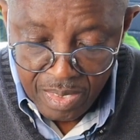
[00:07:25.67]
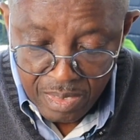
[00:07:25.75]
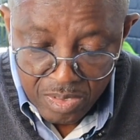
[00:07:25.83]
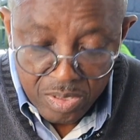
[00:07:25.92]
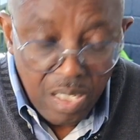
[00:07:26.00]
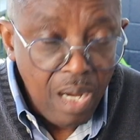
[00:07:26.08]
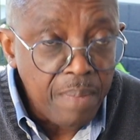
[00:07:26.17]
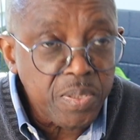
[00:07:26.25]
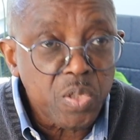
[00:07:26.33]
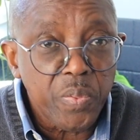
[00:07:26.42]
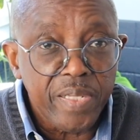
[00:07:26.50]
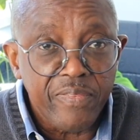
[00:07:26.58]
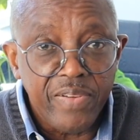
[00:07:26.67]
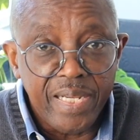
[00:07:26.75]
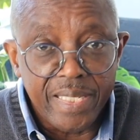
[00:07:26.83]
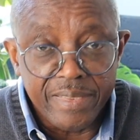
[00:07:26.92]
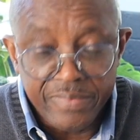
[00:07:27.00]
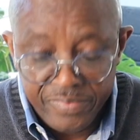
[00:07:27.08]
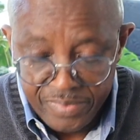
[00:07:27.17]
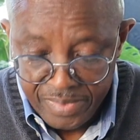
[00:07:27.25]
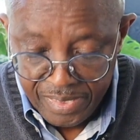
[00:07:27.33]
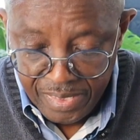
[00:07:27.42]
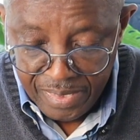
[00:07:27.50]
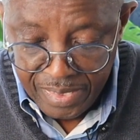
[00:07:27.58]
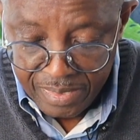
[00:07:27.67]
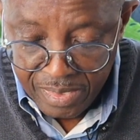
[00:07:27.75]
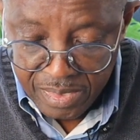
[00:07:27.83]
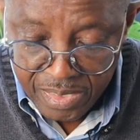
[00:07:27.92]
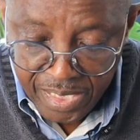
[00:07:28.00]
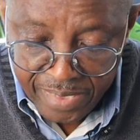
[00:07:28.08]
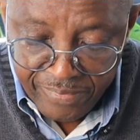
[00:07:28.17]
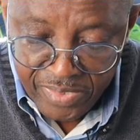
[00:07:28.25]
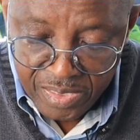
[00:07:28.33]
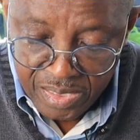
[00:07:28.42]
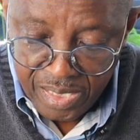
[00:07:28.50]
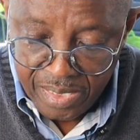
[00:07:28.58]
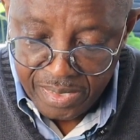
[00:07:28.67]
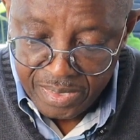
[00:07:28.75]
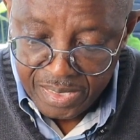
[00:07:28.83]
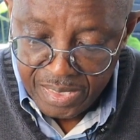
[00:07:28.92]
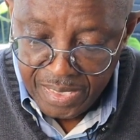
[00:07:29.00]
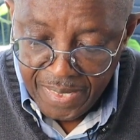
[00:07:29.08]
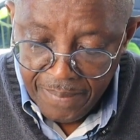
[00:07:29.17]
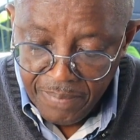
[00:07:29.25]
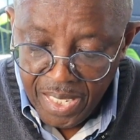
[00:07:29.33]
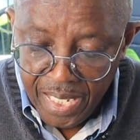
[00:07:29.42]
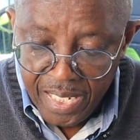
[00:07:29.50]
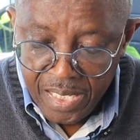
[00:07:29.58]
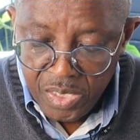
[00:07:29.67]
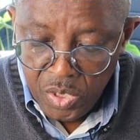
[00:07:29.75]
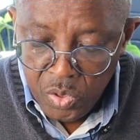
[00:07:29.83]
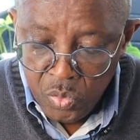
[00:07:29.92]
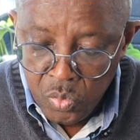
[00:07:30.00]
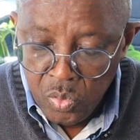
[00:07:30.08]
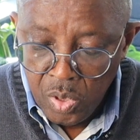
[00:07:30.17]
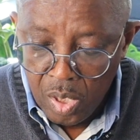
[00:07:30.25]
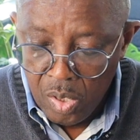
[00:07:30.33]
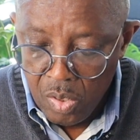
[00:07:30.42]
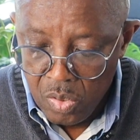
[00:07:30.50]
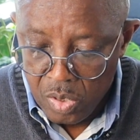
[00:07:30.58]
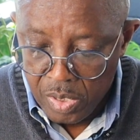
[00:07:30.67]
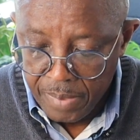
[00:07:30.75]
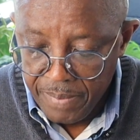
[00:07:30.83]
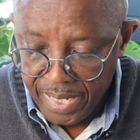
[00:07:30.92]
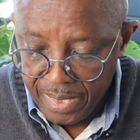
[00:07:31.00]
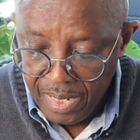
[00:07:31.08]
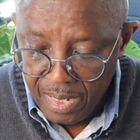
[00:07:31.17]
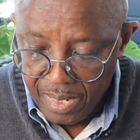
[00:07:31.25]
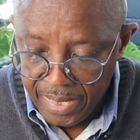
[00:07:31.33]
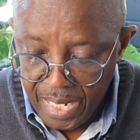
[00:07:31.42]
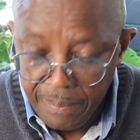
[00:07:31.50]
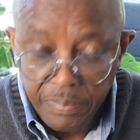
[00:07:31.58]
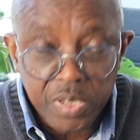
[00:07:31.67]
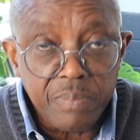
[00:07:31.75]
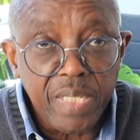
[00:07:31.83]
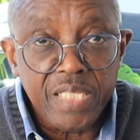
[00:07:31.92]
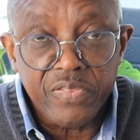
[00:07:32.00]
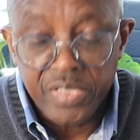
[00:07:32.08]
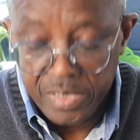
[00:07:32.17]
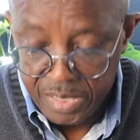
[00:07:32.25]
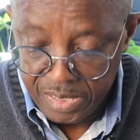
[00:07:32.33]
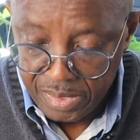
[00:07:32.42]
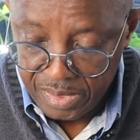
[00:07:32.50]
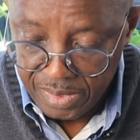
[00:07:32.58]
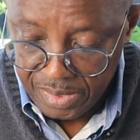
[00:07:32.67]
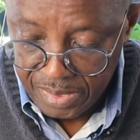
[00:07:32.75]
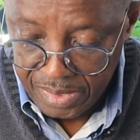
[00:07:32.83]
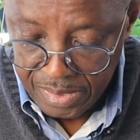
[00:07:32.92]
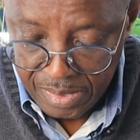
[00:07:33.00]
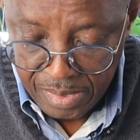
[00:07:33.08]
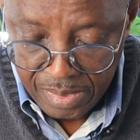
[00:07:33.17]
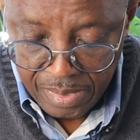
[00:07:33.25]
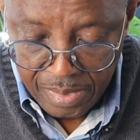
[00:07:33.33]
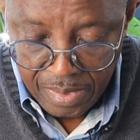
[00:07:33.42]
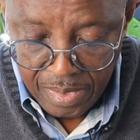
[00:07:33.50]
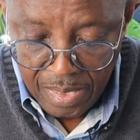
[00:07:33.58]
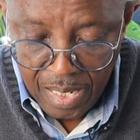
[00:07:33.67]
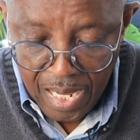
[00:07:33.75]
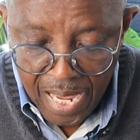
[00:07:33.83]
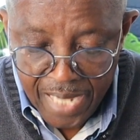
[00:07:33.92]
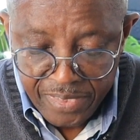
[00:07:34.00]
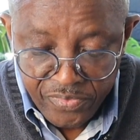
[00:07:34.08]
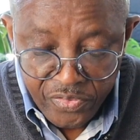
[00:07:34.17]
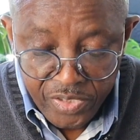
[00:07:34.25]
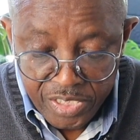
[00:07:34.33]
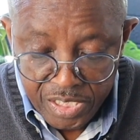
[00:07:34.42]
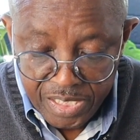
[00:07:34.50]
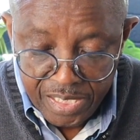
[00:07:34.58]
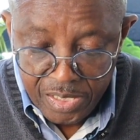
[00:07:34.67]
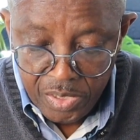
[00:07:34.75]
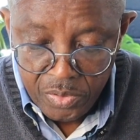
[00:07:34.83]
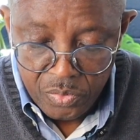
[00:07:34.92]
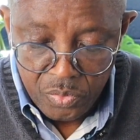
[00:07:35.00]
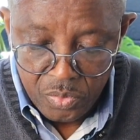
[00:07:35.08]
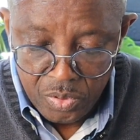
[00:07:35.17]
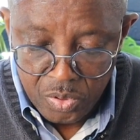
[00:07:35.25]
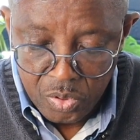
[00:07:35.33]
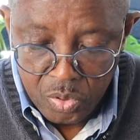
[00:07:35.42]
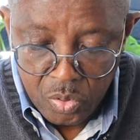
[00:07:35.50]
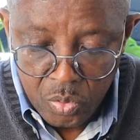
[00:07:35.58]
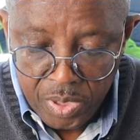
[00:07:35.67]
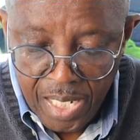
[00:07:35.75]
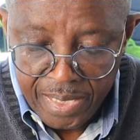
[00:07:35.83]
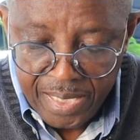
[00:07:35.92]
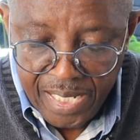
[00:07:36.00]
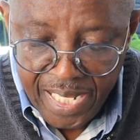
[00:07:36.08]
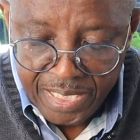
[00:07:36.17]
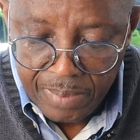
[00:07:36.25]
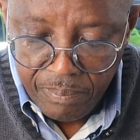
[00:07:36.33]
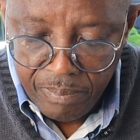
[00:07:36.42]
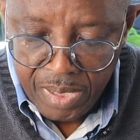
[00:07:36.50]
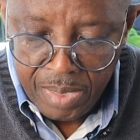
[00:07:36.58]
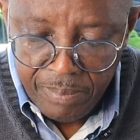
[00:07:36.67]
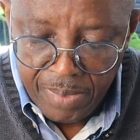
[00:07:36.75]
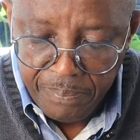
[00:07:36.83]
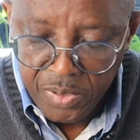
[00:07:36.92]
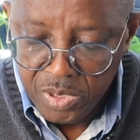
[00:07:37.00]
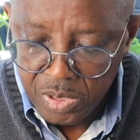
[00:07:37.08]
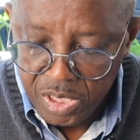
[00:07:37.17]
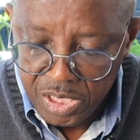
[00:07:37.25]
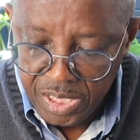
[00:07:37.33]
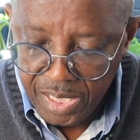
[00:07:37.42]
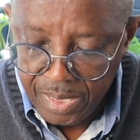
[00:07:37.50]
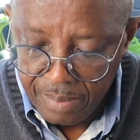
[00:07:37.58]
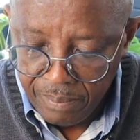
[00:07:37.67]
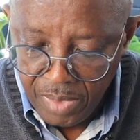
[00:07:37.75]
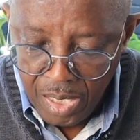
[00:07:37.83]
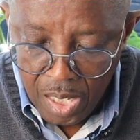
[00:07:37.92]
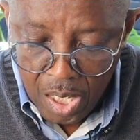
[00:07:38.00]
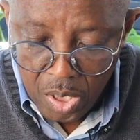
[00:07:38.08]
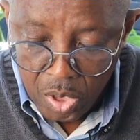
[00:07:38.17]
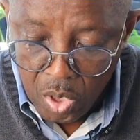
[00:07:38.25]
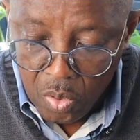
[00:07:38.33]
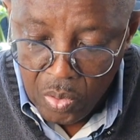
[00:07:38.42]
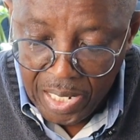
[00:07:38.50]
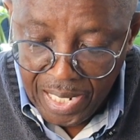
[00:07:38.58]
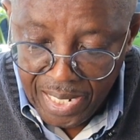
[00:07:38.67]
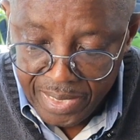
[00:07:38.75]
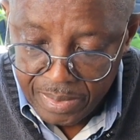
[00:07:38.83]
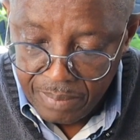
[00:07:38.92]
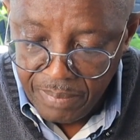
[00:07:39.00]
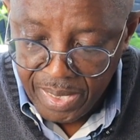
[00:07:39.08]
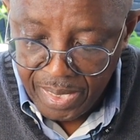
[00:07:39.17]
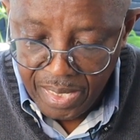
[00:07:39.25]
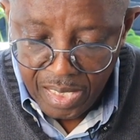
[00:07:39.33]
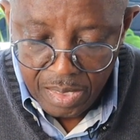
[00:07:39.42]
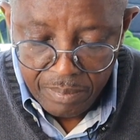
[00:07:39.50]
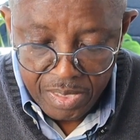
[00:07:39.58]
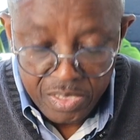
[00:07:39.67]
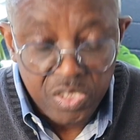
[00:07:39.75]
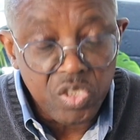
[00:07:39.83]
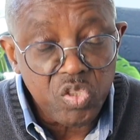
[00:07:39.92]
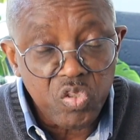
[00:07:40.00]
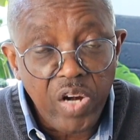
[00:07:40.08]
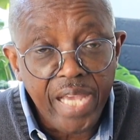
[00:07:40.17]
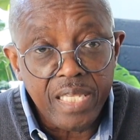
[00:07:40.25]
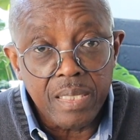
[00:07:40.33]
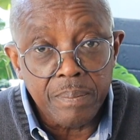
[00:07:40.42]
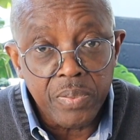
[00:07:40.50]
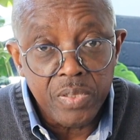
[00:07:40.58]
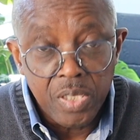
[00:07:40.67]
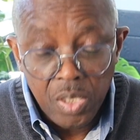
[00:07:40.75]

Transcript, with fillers: Psalms 25, David says, in you, Lord, my God, I put my trust. I trust in you. Do not let me be put to shame, nor let my enemies triumph